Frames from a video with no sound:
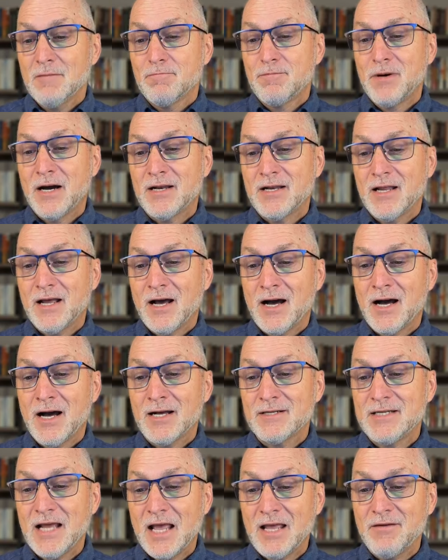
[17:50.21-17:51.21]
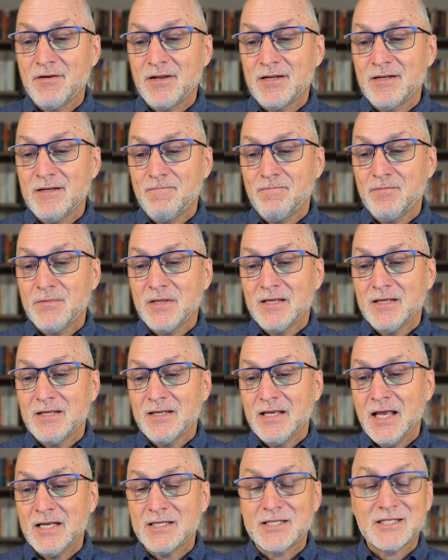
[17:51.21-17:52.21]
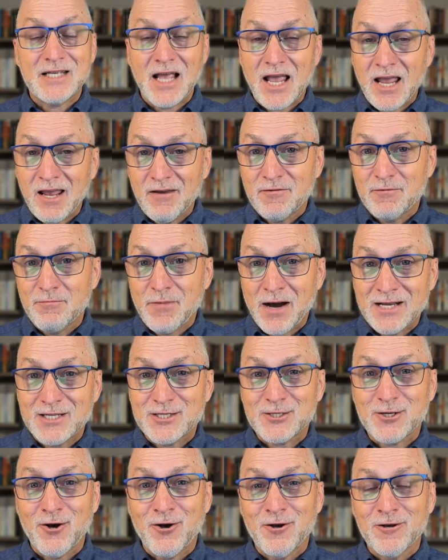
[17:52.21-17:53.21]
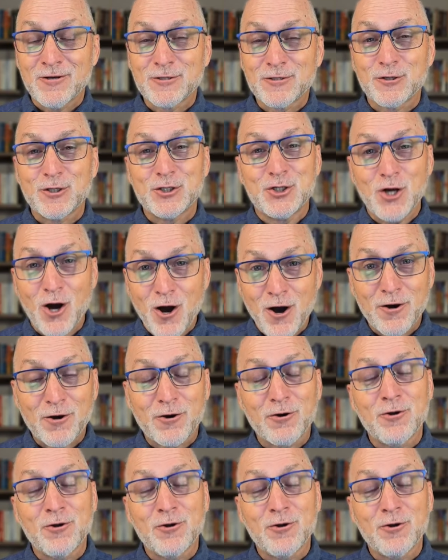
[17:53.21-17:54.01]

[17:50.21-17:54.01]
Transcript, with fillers: but David is saved by Saul's daughter,